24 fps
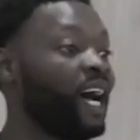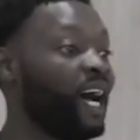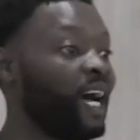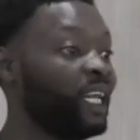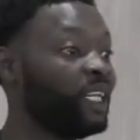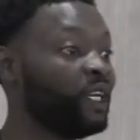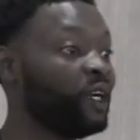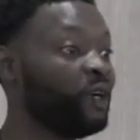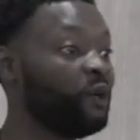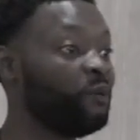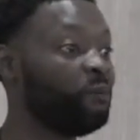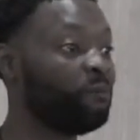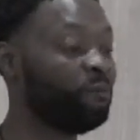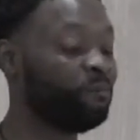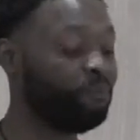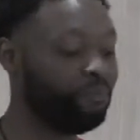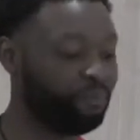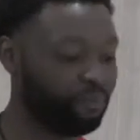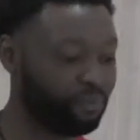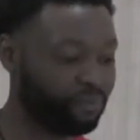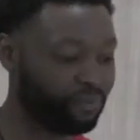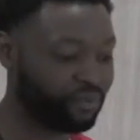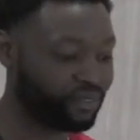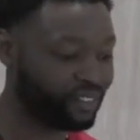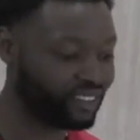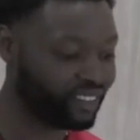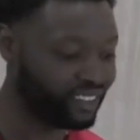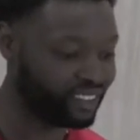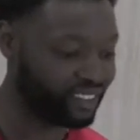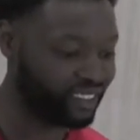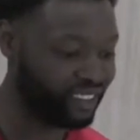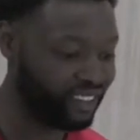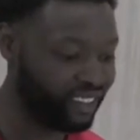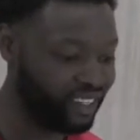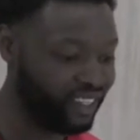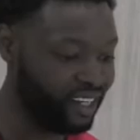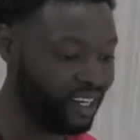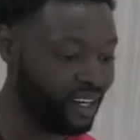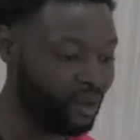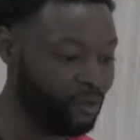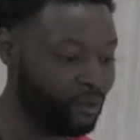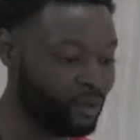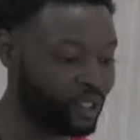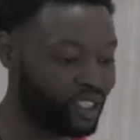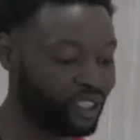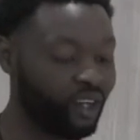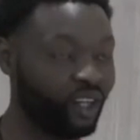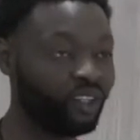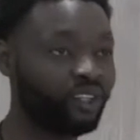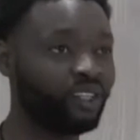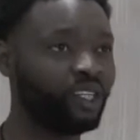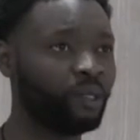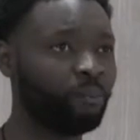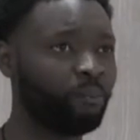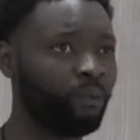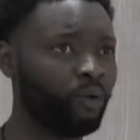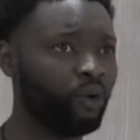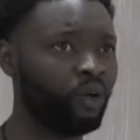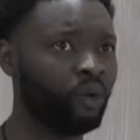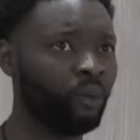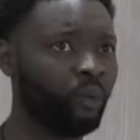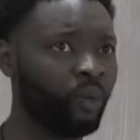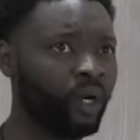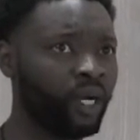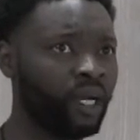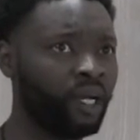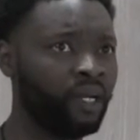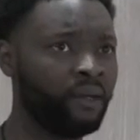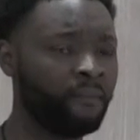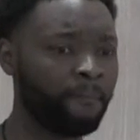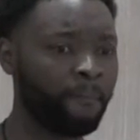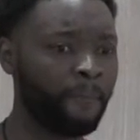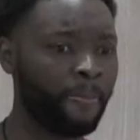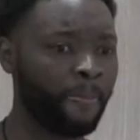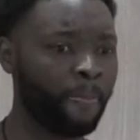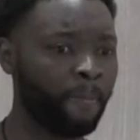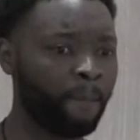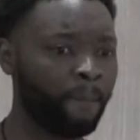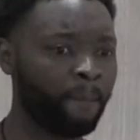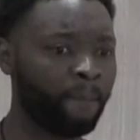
And we just got to the point where